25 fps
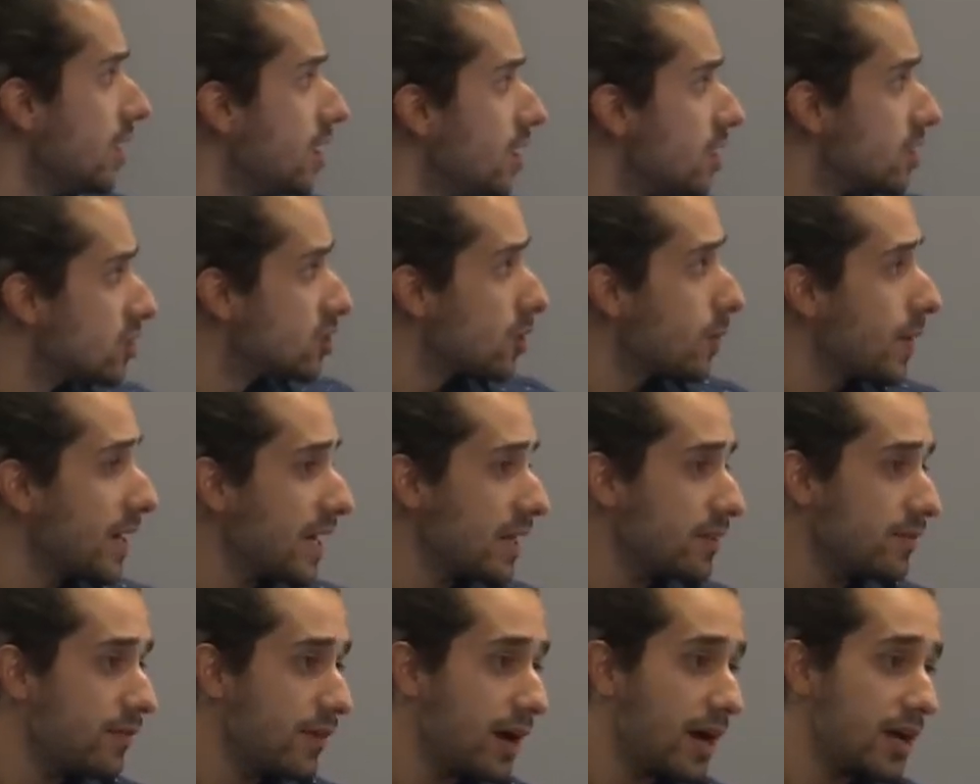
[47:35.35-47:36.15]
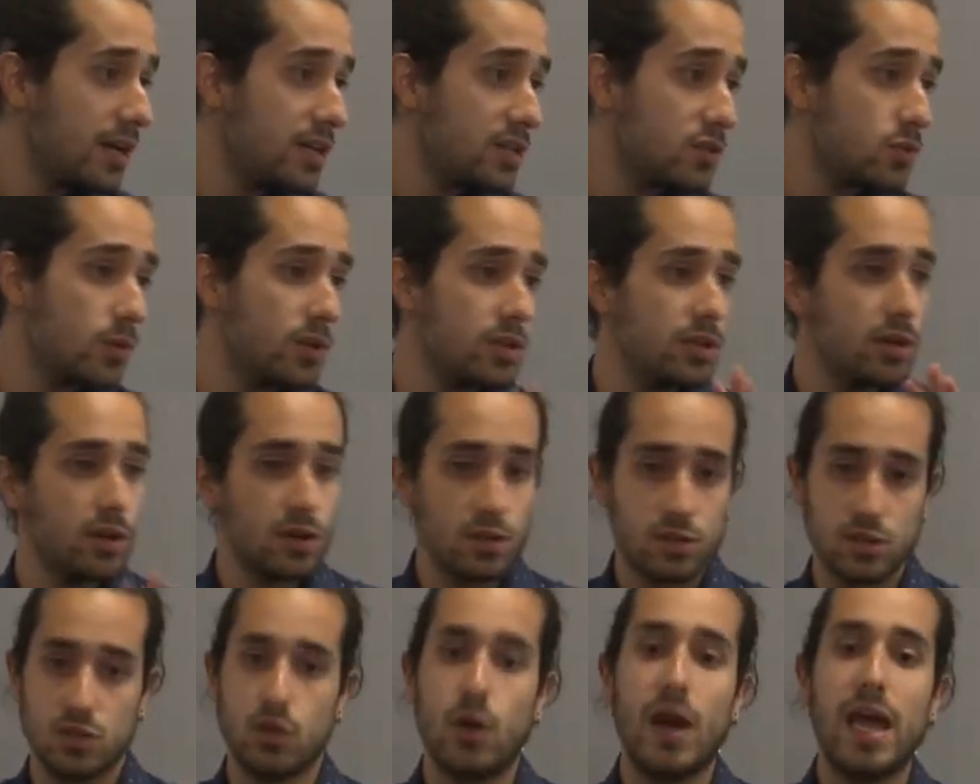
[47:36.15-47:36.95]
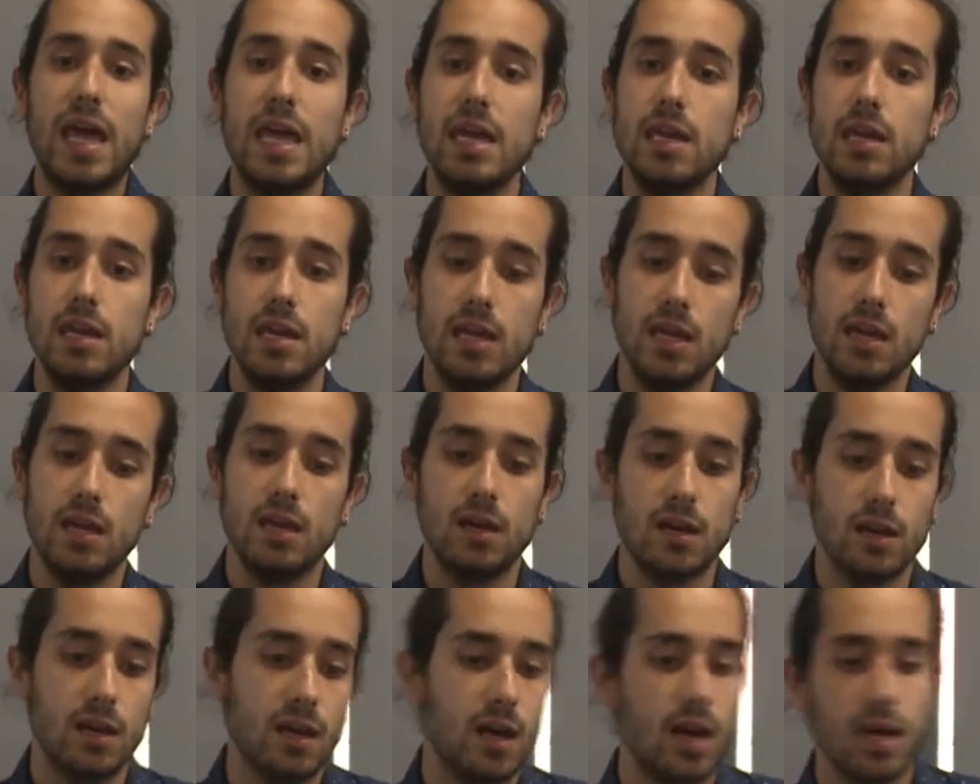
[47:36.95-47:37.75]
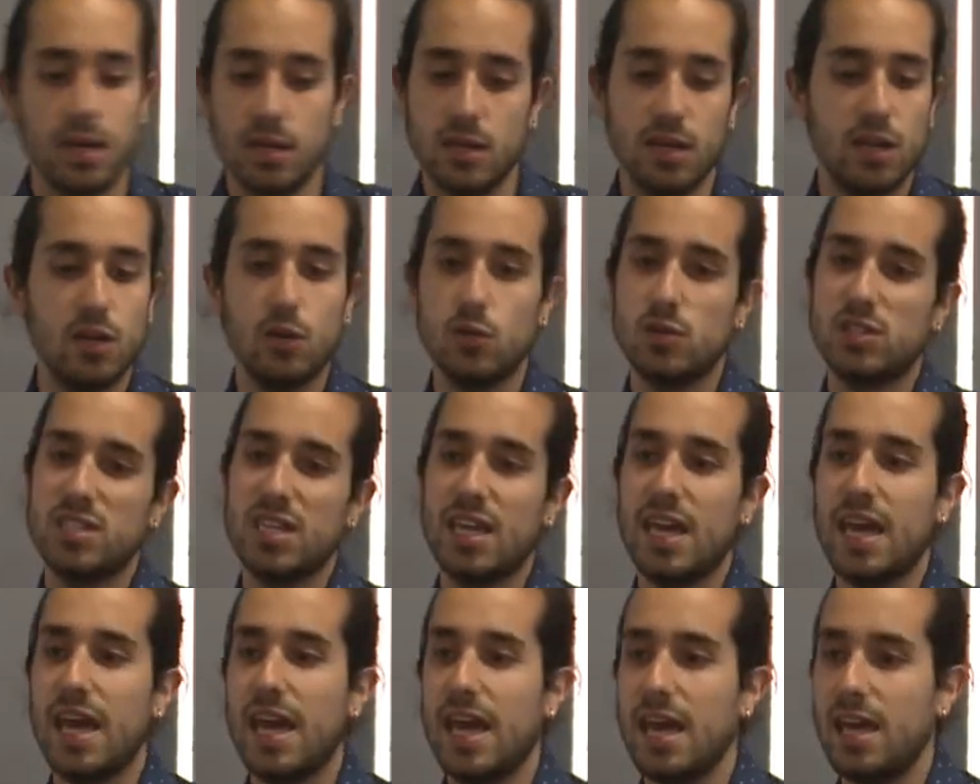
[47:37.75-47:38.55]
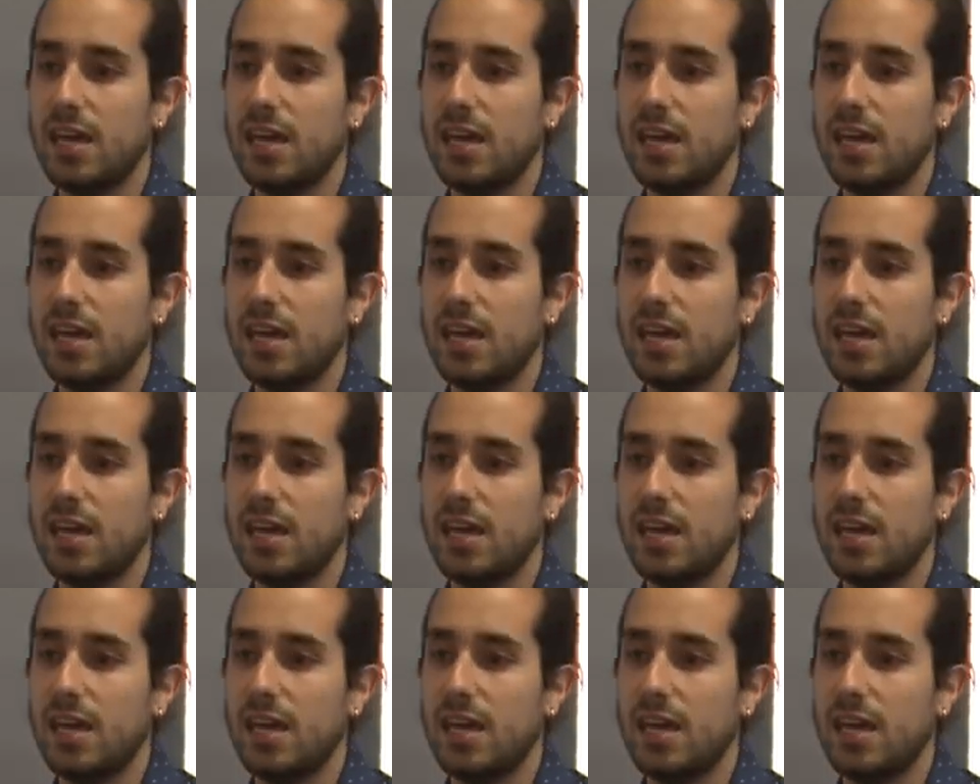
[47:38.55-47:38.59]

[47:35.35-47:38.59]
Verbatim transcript: So my advice when you're training a new TA